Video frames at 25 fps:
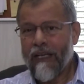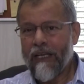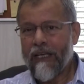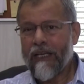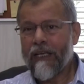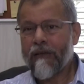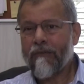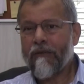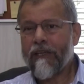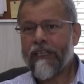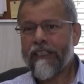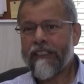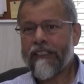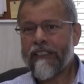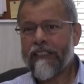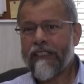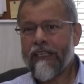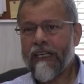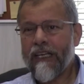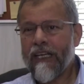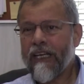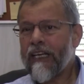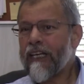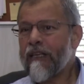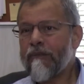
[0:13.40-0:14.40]
in which
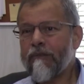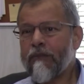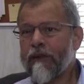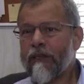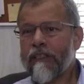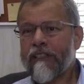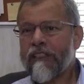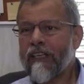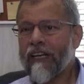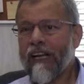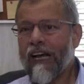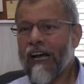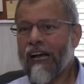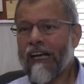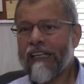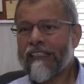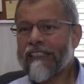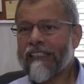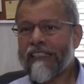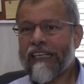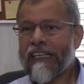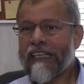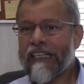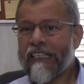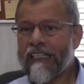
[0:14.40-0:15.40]
any person
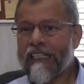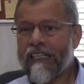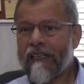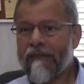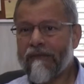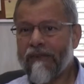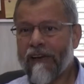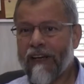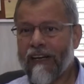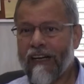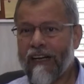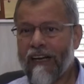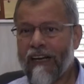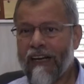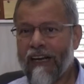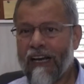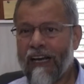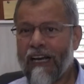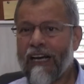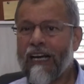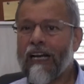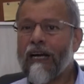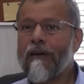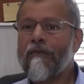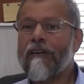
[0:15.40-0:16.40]
asks anything for Allah,
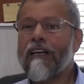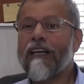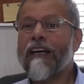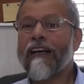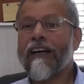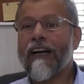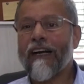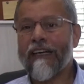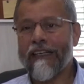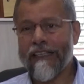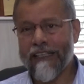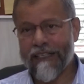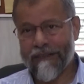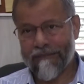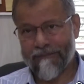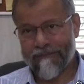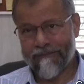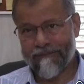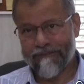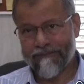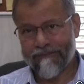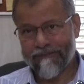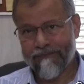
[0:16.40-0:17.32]
Allah will grant him.